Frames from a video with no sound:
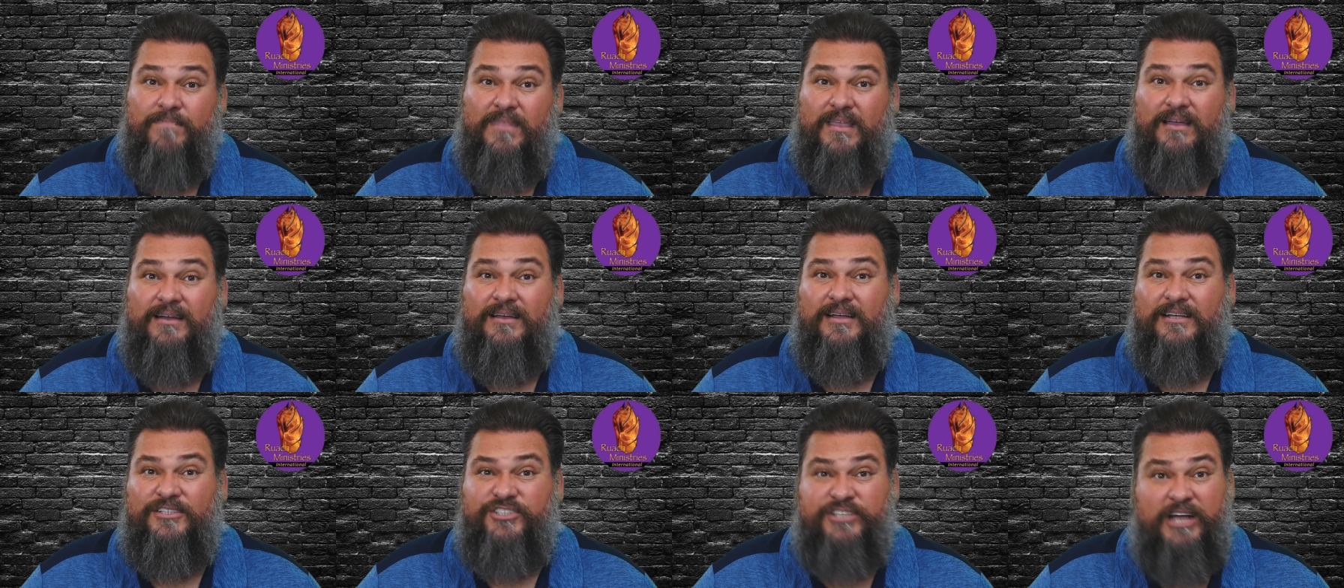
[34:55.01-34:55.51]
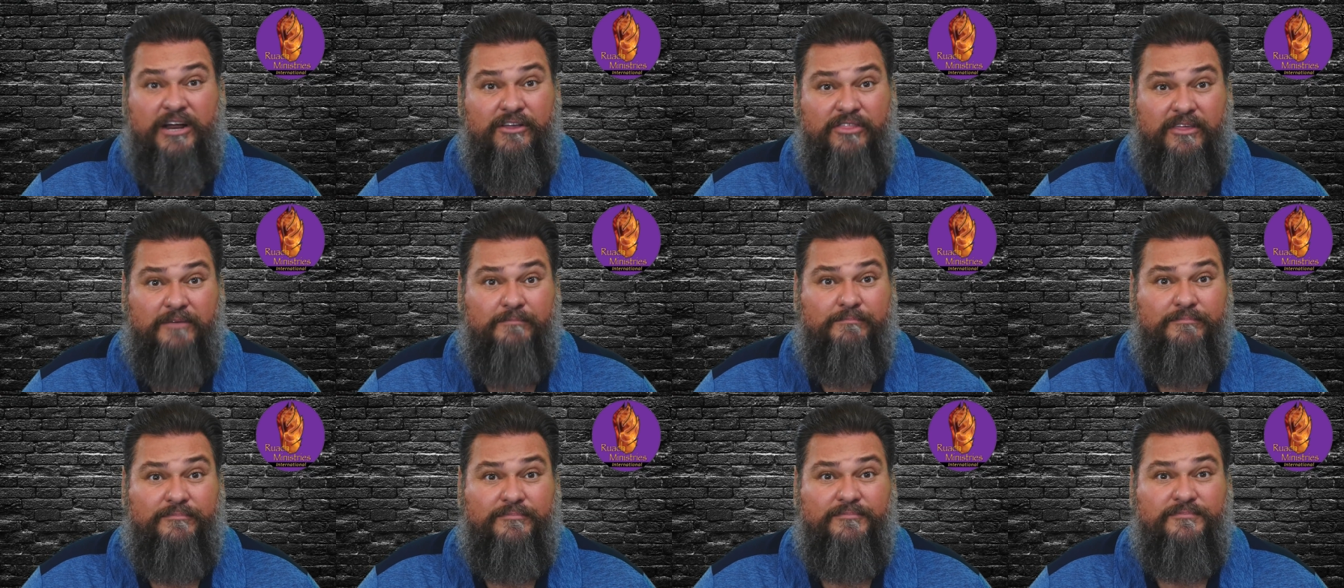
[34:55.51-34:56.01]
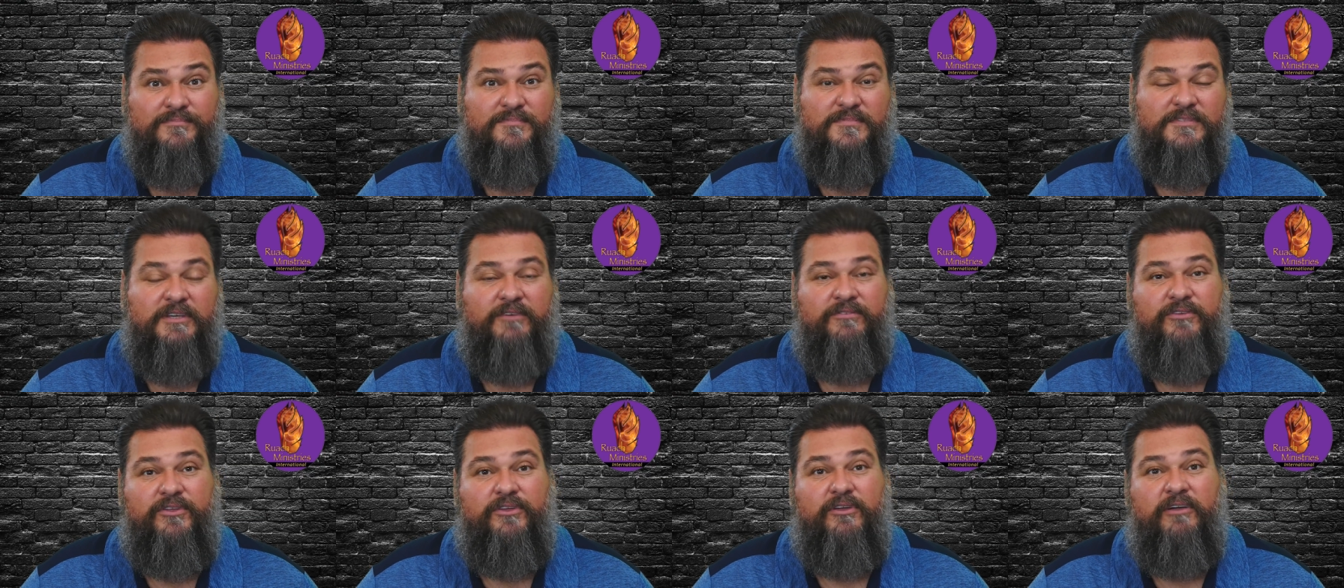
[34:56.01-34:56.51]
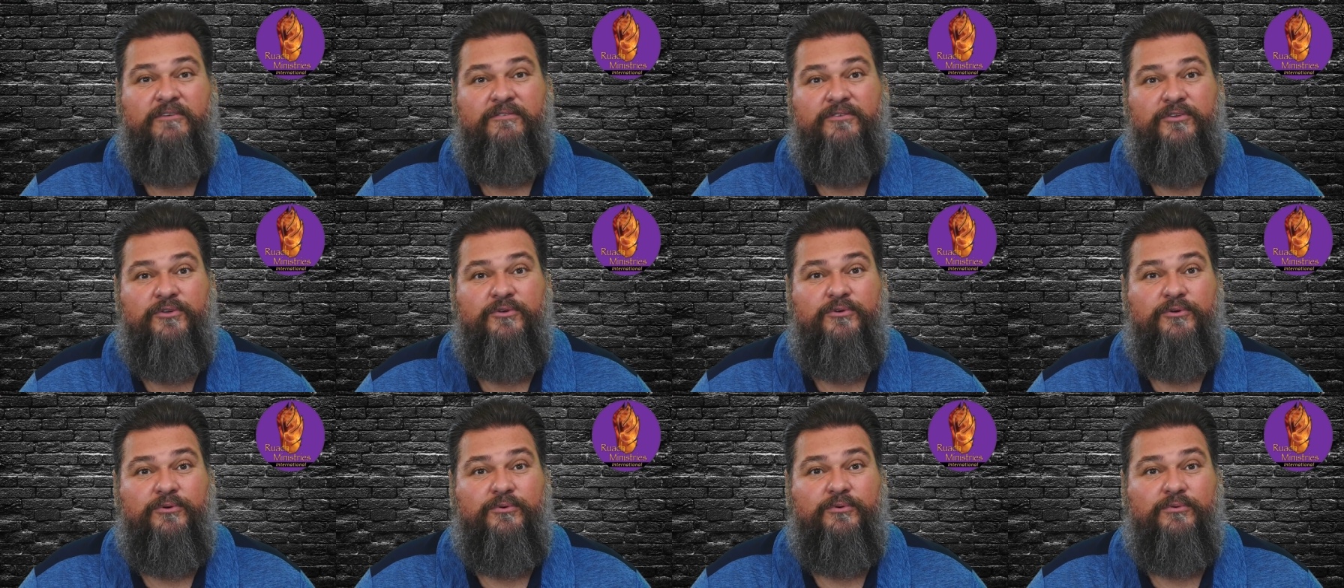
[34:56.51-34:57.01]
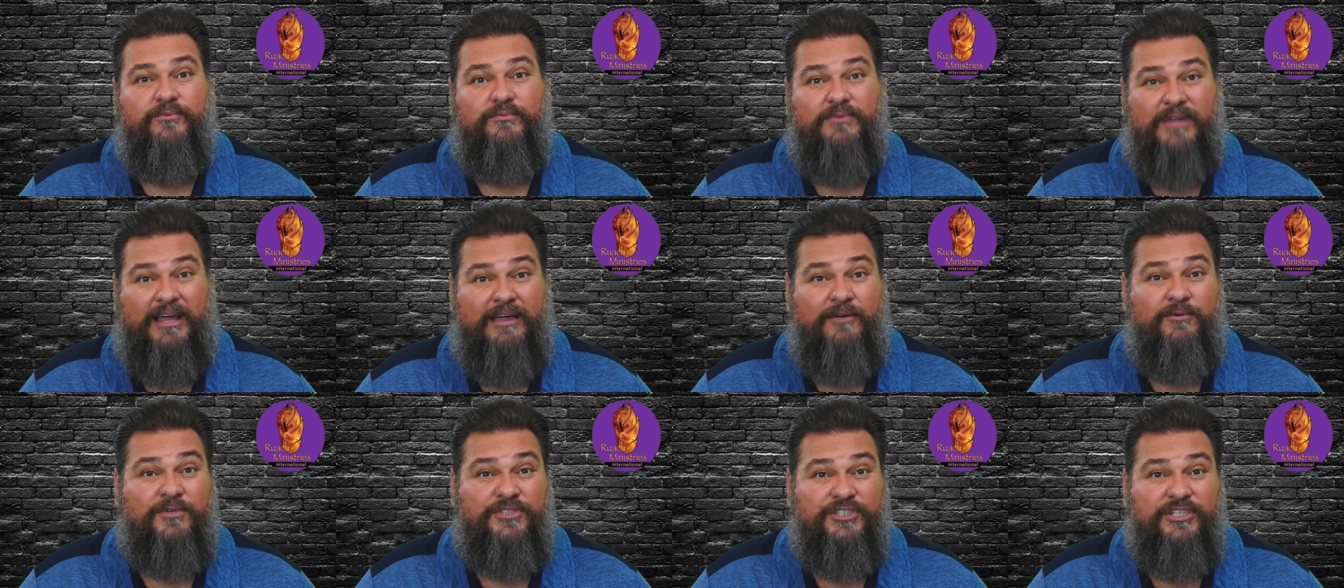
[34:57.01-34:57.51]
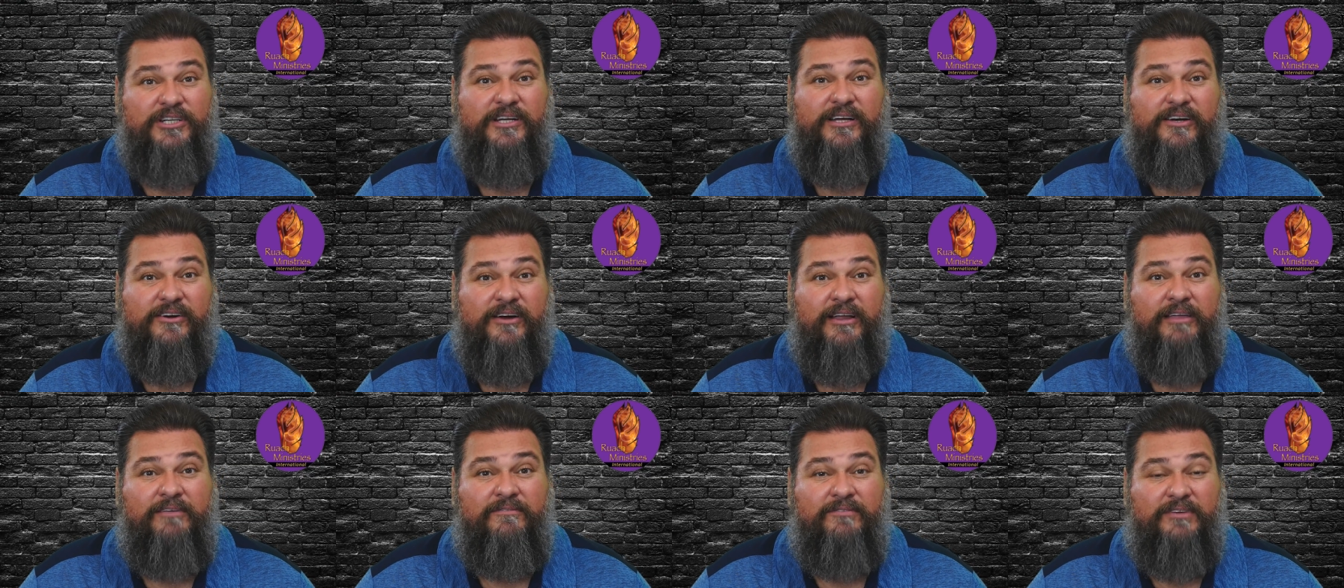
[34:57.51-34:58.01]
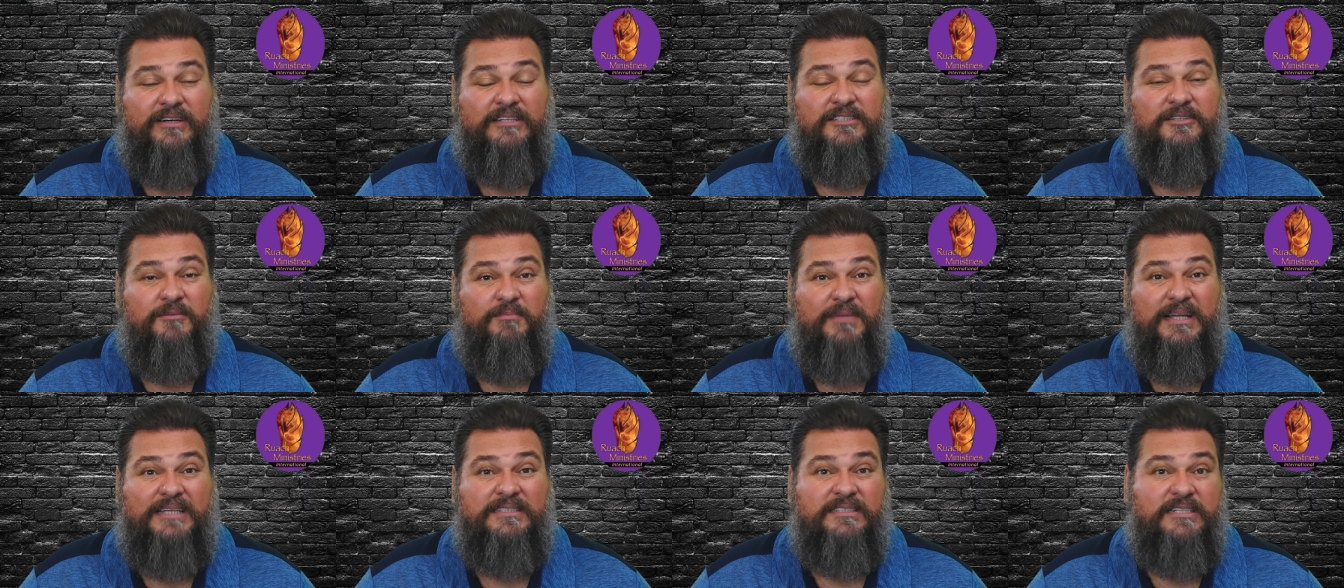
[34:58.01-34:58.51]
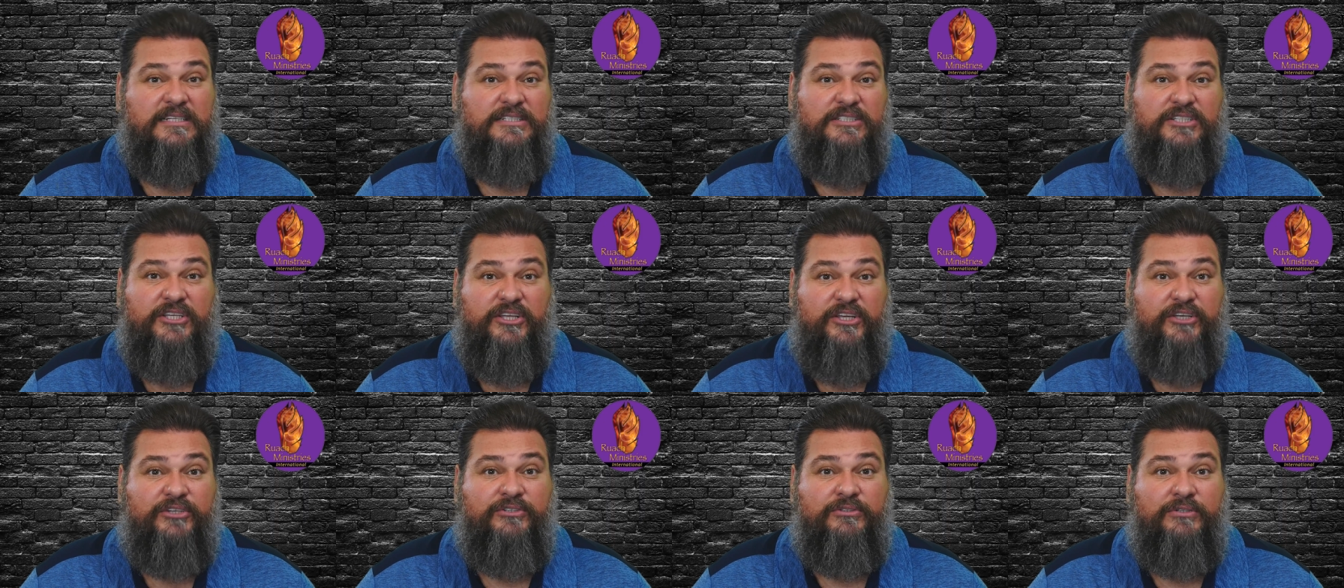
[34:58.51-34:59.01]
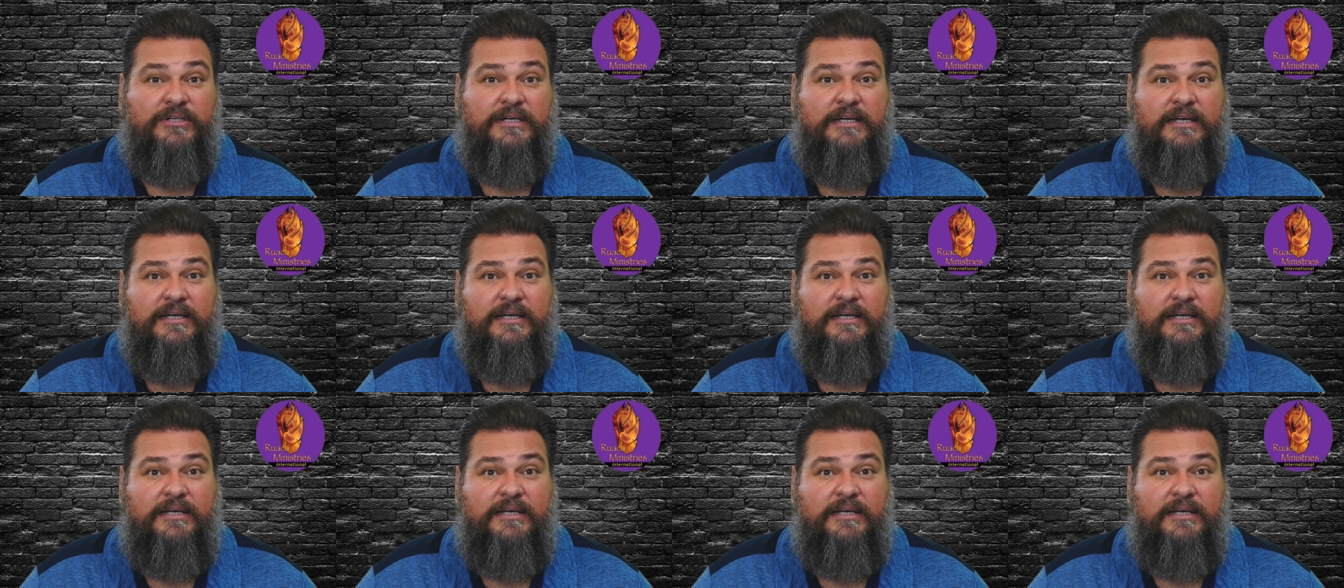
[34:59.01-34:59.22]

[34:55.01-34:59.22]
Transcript: Uh, share them if you if you like what you're hearing, if it is a blessing to you,